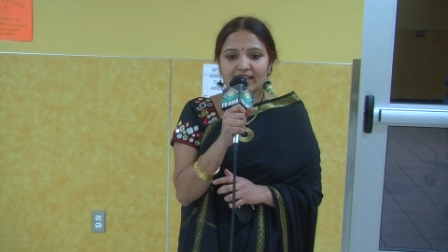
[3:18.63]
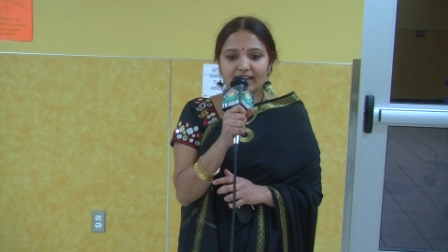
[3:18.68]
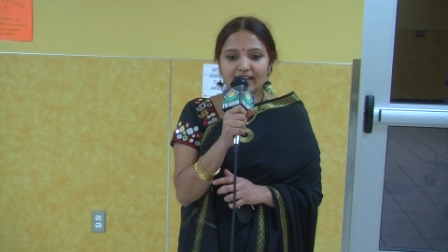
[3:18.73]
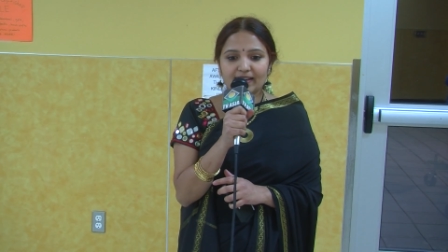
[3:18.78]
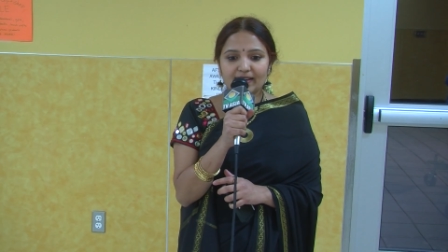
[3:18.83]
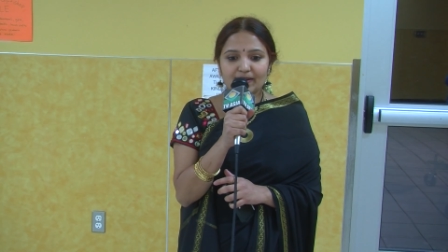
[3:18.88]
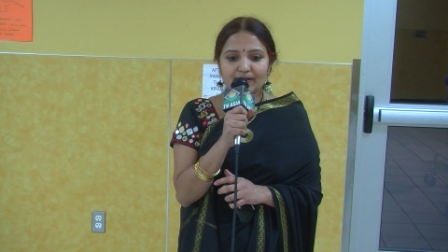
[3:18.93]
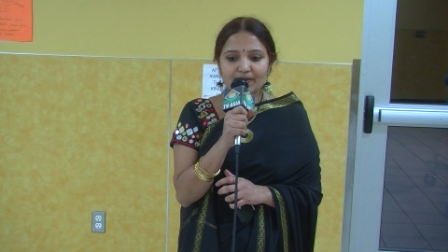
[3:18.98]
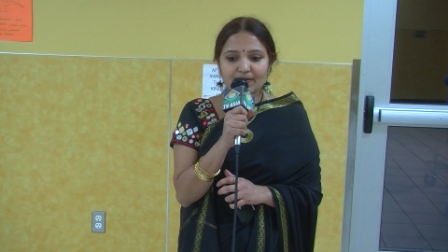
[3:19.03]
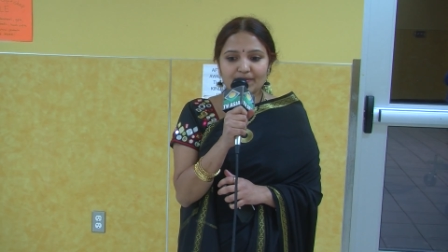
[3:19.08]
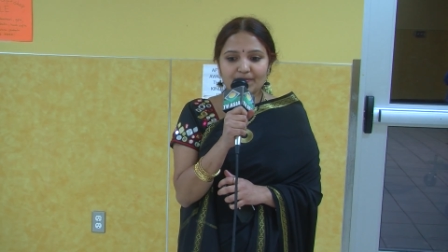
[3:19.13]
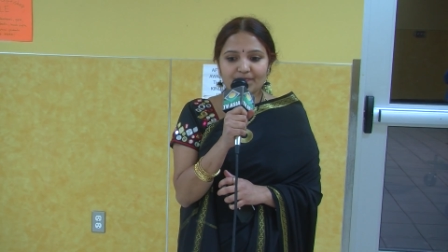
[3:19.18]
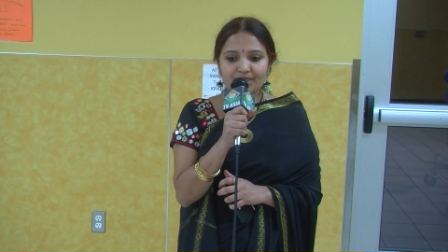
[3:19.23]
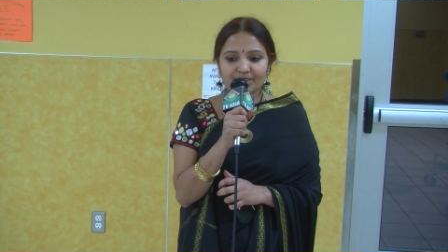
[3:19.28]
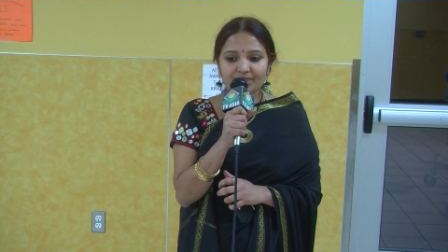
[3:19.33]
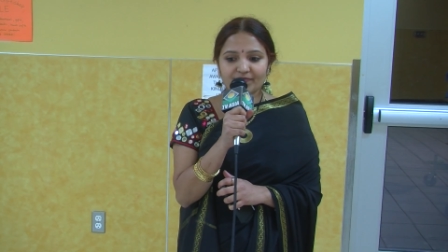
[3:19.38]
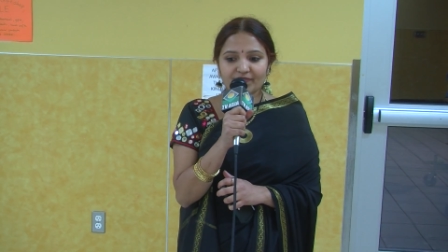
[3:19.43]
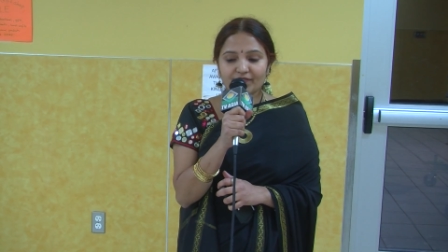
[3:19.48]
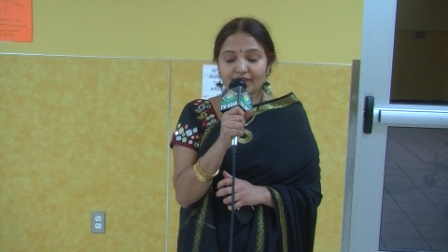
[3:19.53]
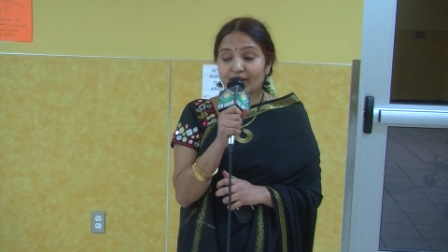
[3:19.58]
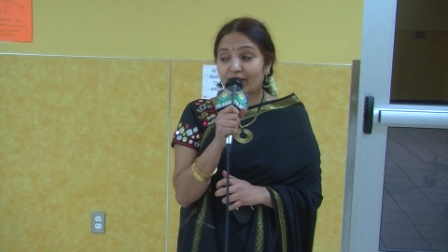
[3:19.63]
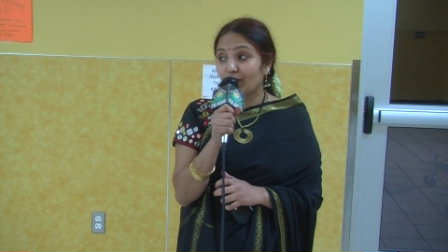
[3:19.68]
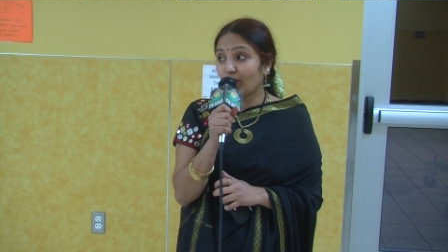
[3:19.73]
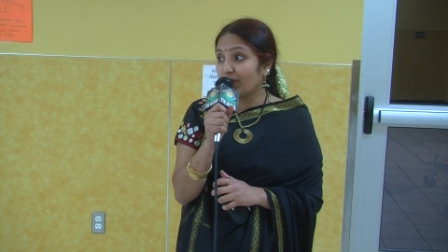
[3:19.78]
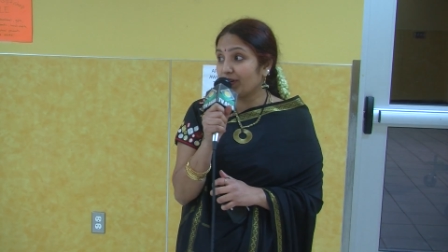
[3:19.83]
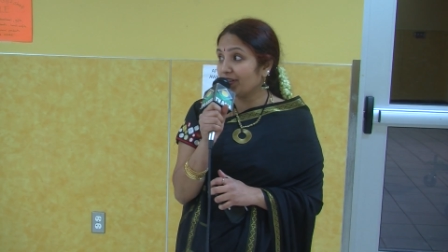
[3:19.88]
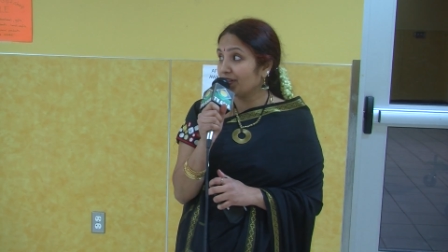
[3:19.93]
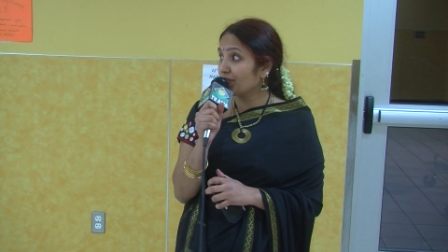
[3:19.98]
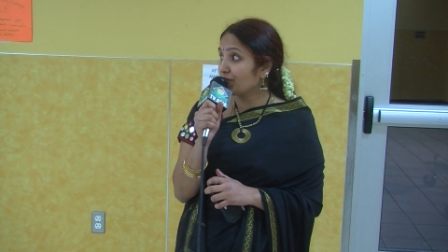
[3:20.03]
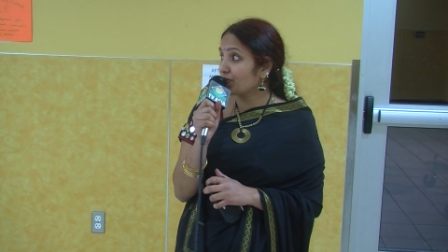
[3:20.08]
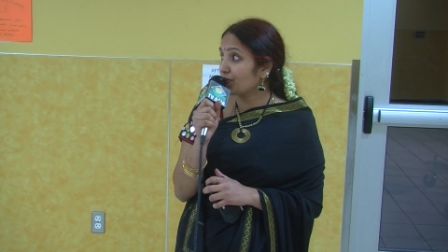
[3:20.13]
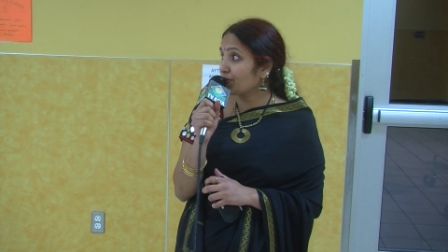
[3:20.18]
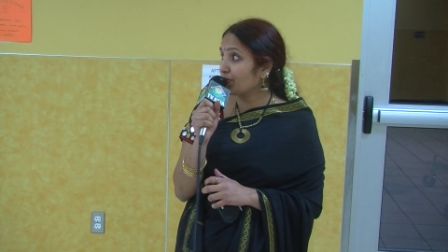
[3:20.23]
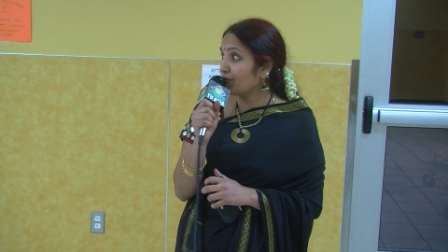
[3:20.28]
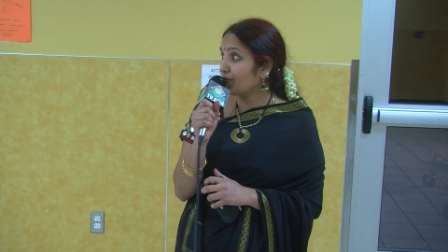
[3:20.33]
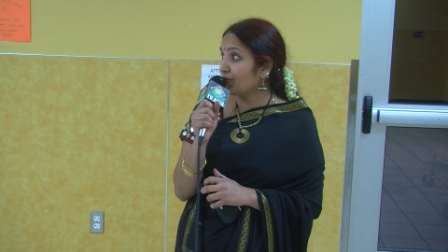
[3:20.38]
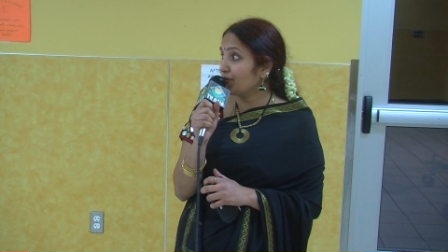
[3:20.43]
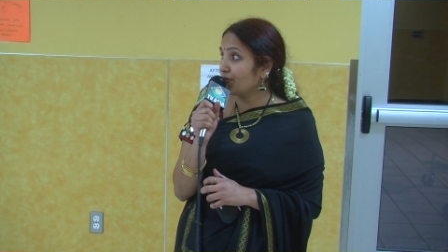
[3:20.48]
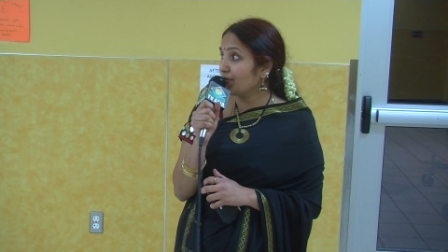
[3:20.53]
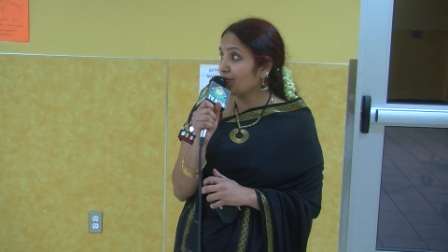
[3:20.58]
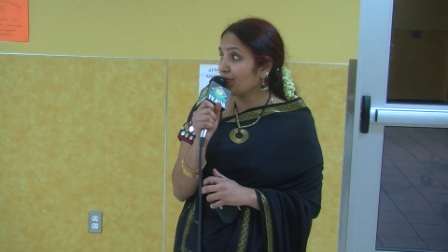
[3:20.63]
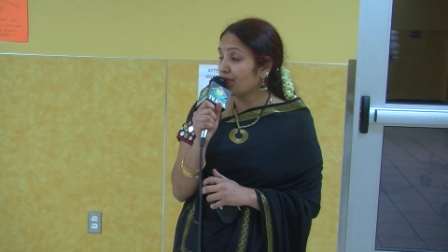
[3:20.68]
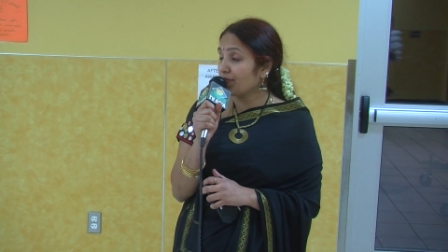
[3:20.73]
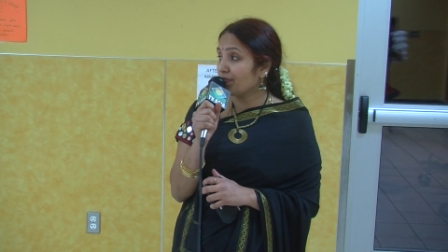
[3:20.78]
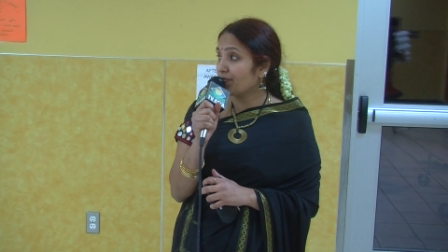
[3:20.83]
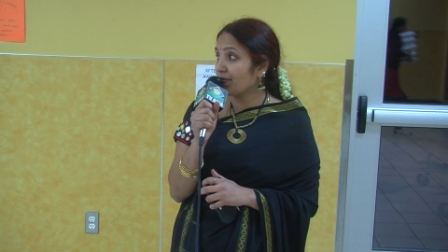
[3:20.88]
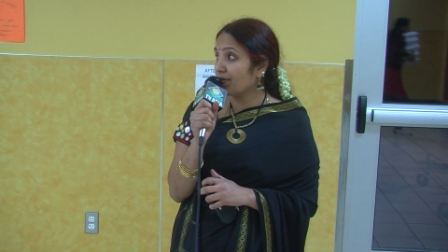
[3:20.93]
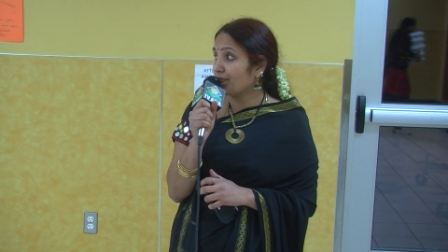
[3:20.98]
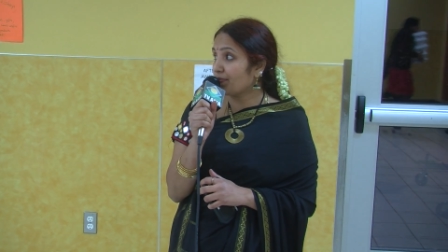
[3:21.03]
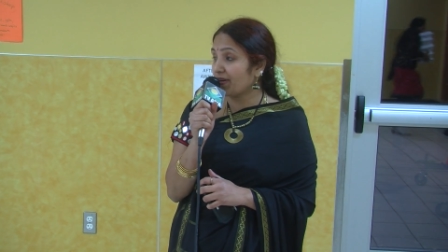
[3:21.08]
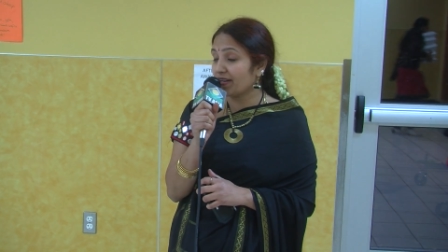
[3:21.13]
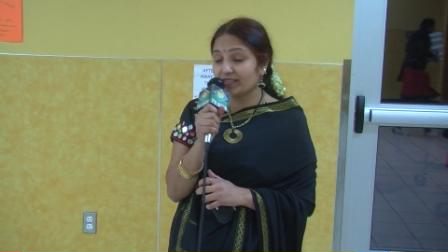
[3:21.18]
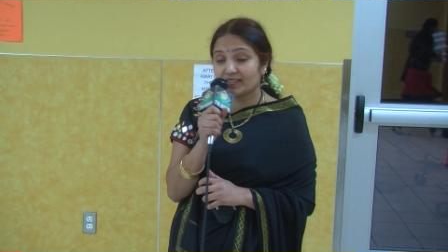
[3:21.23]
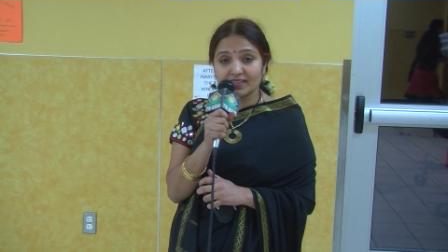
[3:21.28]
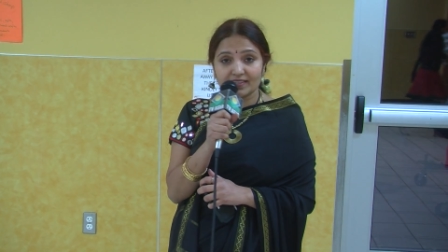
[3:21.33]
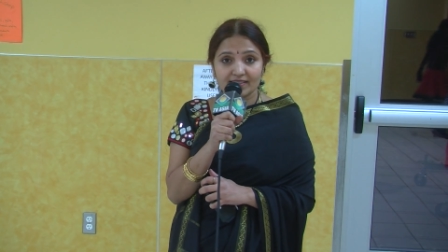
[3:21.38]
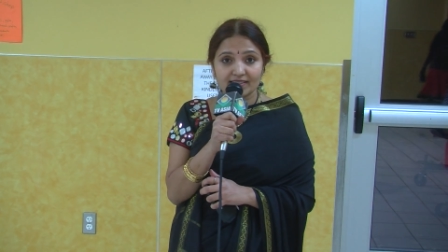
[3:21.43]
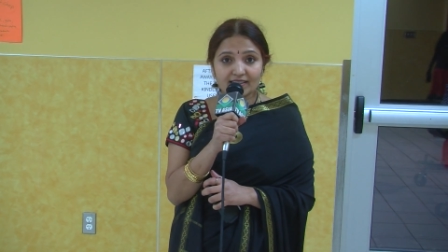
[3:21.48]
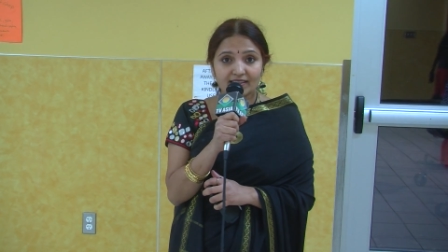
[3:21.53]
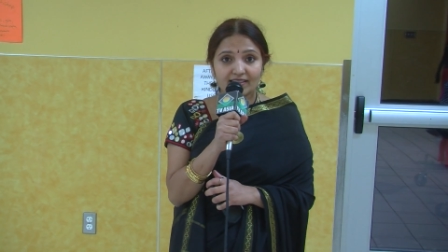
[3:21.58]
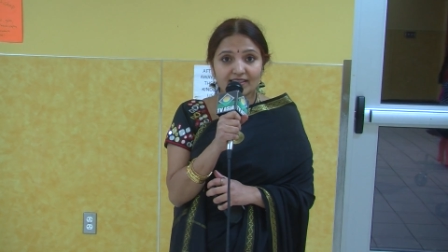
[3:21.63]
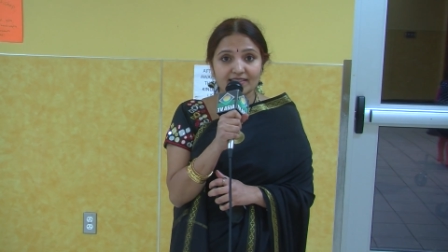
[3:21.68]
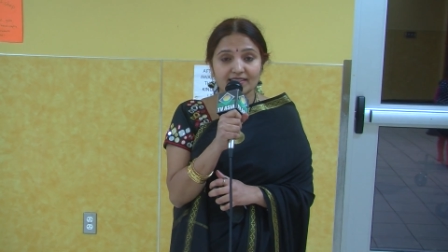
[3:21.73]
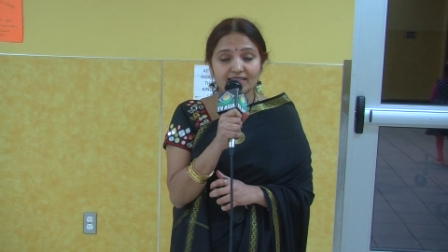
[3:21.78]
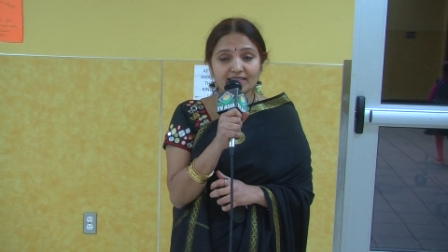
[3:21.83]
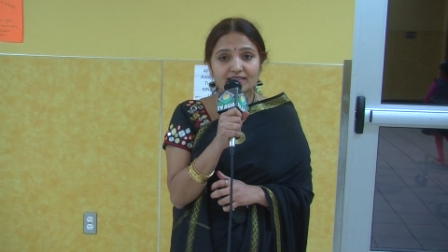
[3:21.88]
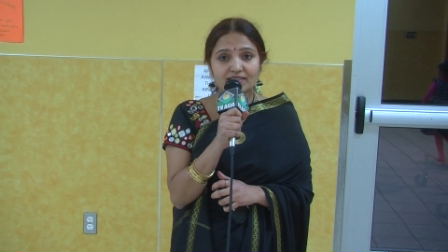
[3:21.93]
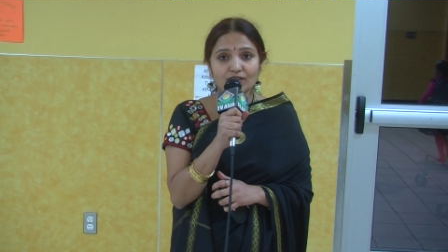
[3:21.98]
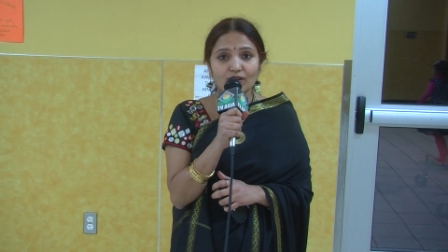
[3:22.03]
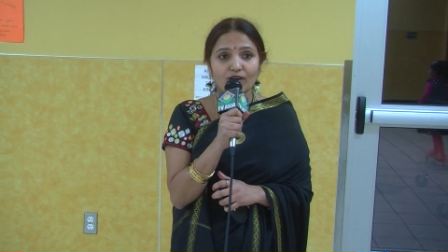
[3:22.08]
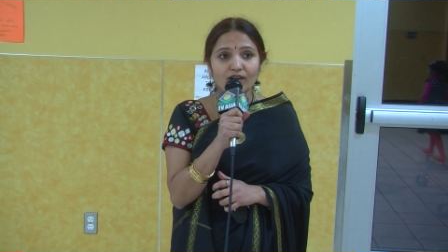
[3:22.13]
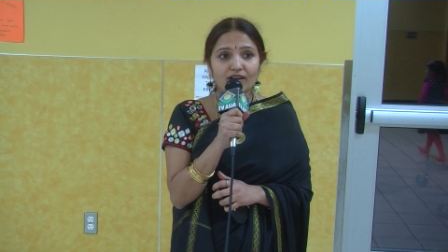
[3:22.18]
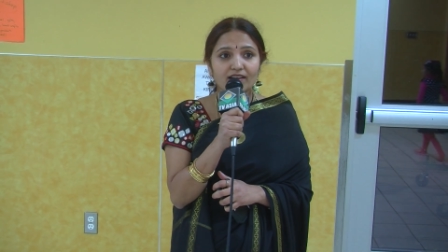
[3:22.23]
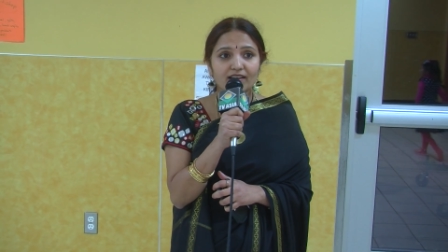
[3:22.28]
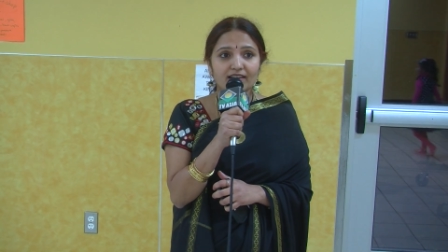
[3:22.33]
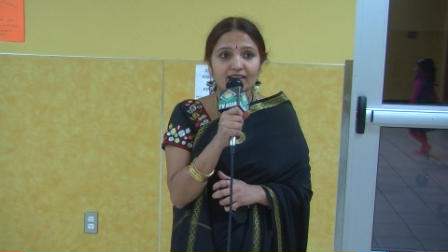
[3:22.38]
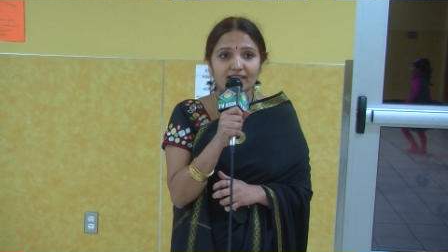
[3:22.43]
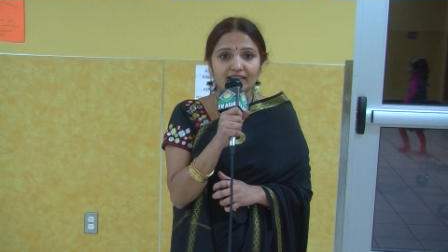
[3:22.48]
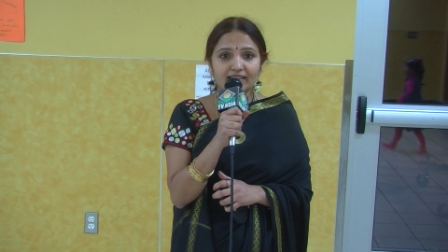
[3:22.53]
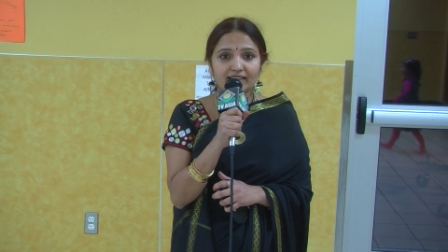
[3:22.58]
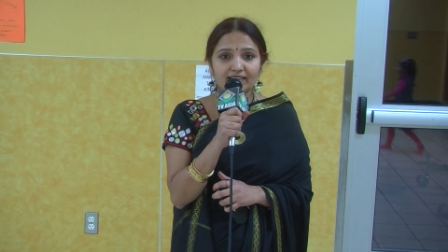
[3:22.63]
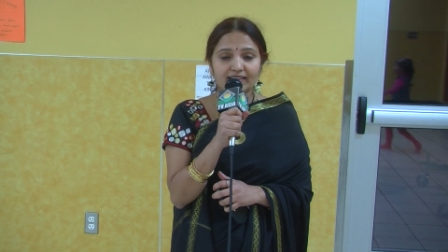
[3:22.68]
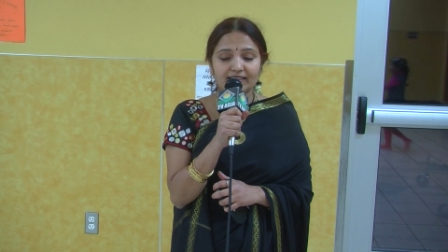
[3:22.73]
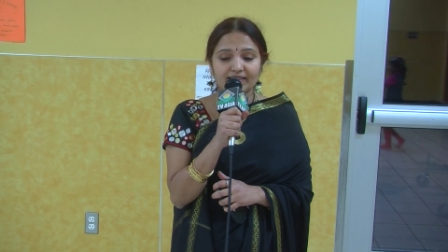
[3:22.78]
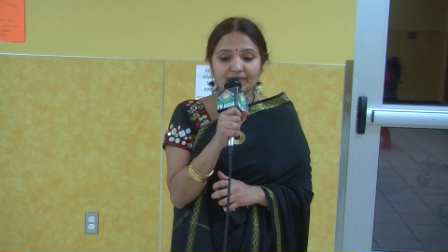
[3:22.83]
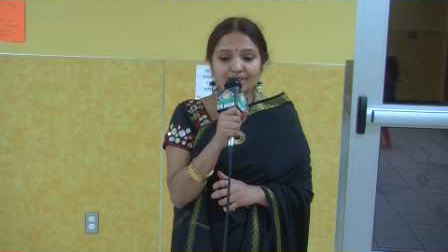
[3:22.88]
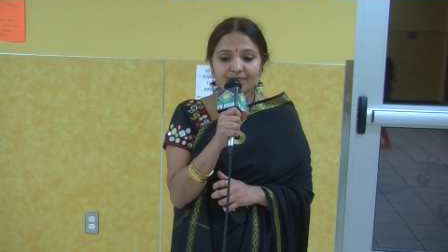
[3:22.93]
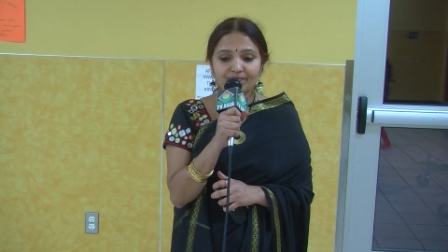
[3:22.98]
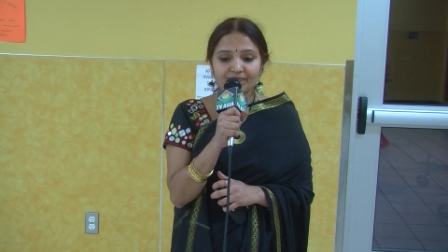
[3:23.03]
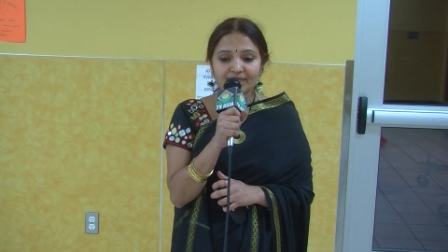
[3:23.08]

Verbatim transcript: Um, we are honored to present this talk uh,